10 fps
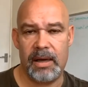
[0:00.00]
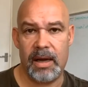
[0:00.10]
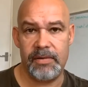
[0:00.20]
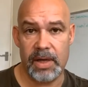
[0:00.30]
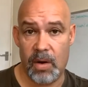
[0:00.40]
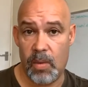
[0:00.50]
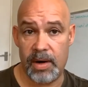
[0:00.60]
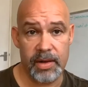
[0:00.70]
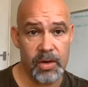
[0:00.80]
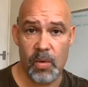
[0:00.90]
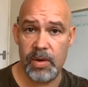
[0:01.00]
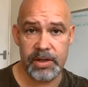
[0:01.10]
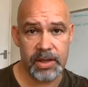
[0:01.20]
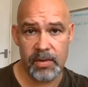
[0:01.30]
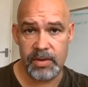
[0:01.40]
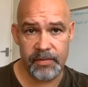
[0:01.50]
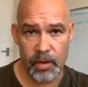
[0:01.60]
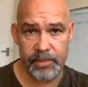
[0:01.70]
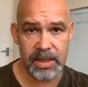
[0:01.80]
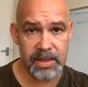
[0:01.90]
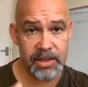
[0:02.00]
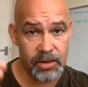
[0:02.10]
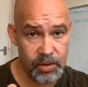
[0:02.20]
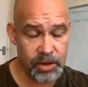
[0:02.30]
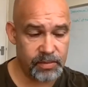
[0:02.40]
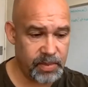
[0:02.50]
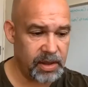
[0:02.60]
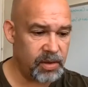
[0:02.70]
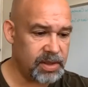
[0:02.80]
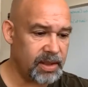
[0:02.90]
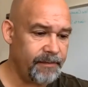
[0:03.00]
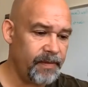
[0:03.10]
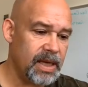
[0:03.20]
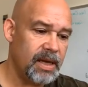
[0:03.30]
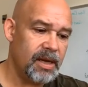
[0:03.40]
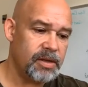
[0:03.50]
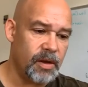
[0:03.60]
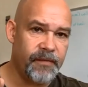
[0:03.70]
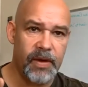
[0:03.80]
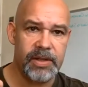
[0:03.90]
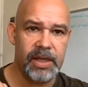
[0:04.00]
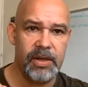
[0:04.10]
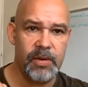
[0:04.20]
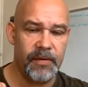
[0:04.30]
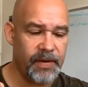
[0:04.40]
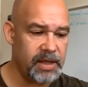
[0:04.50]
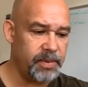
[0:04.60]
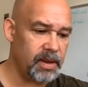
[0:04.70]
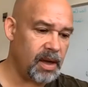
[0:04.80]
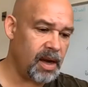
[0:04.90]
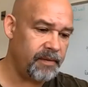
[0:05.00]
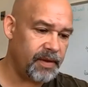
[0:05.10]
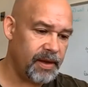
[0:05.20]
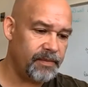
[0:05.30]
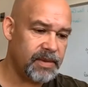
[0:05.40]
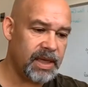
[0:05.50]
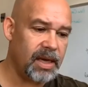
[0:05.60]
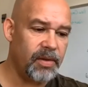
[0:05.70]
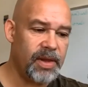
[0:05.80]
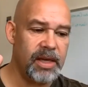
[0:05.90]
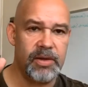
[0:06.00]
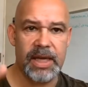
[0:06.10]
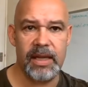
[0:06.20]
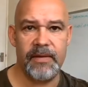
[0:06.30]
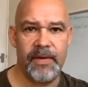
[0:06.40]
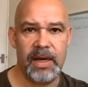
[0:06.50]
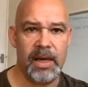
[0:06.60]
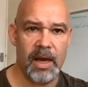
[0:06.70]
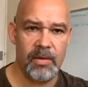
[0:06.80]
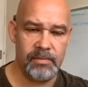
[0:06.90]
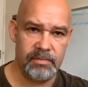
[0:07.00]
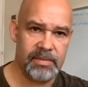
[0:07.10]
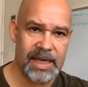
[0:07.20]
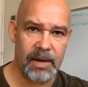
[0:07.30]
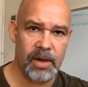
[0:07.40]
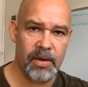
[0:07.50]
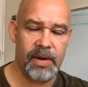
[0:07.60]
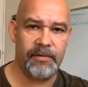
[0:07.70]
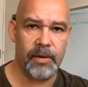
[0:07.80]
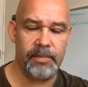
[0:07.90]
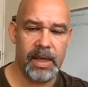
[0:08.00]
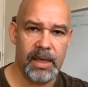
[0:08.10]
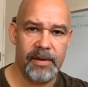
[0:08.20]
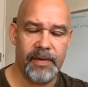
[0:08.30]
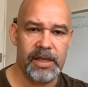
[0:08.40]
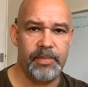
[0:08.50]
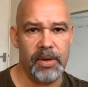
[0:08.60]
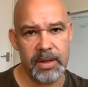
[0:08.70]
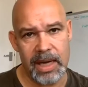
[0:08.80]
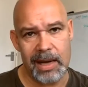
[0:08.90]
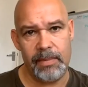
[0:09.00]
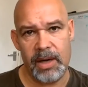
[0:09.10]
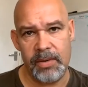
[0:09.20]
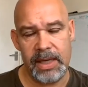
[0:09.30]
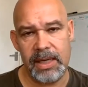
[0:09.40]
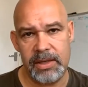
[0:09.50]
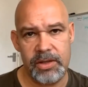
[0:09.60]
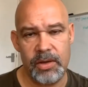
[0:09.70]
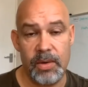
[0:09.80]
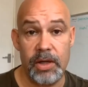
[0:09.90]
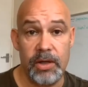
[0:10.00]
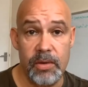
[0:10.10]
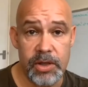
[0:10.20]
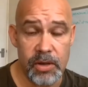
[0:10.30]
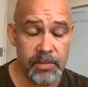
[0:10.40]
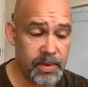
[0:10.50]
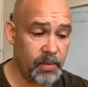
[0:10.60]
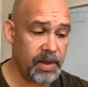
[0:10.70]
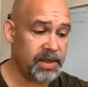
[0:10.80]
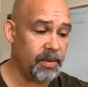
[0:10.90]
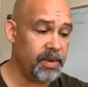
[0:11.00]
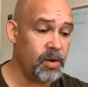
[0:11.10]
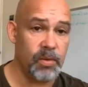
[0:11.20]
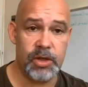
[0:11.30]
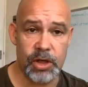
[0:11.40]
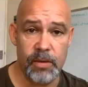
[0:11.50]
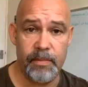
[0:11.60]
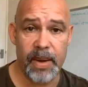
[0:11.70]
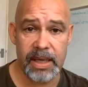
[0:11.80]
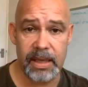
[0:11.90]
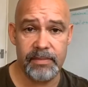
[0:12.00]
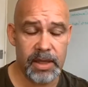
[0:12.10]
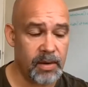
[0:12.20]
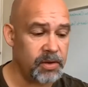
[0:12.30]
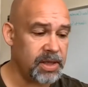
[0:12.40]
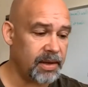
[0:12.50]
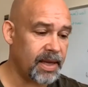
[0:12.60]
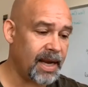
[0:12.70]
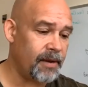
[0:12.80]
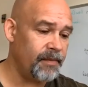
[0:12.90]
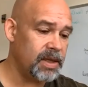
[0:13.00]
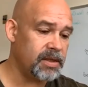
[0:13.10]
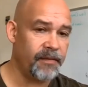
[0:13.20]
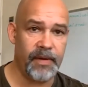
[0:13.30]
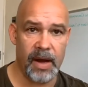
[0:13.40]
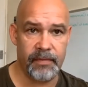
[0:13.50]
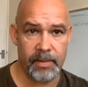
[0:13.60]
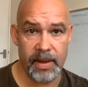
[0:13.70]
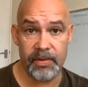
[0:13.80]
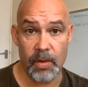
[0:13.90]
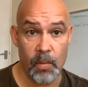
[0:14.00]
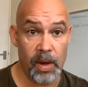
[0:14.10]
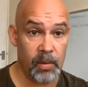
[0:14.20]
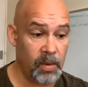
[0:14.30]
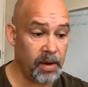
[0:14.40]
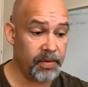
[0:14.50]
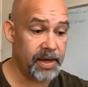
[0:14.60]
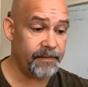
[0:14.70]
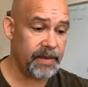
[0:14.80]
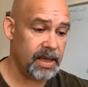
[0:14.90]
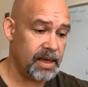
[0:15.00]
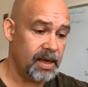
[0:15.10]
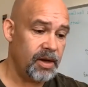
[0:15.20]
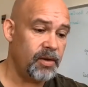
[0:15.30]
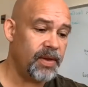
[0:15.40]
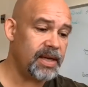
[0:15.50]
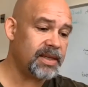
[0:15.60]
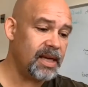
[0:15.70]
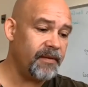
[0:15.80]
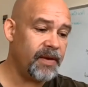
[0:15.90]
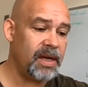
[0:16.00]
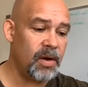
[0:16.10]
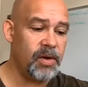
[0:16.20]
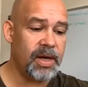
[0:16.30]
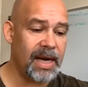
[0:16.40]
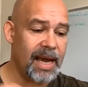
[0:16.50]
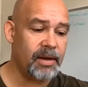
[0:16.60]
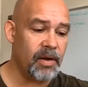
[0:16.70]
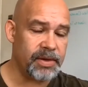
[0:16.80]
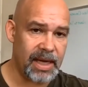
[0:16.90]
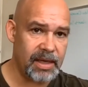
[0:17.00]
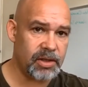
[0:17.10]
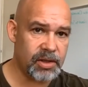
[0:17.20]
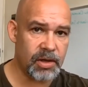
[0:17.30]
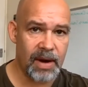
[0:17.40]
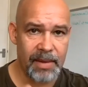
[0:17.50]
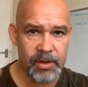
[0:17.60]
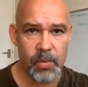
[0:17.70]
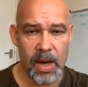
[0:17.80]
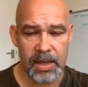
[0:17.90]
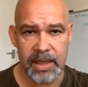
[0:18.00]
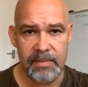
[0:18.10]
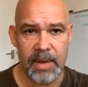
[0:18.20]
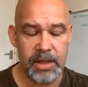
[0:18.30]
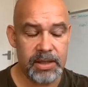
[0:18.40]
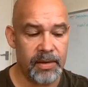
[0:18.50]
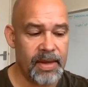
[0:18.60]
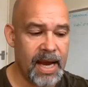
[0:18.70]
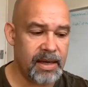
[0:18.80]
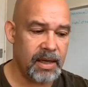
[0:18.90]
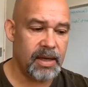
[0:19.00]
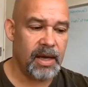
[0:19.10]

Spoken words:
Lives are one of the cornerstones of your business. You should be using them. So the first thing you do a Facebook Live. Second thing, you take the video, download it from Facebook, upload it into YouTube with something called TubeBuddy. Go and check that out. It's $5 a month, well worth it. You then take the video, you can add it onto Instagram as well. I didn't mention that.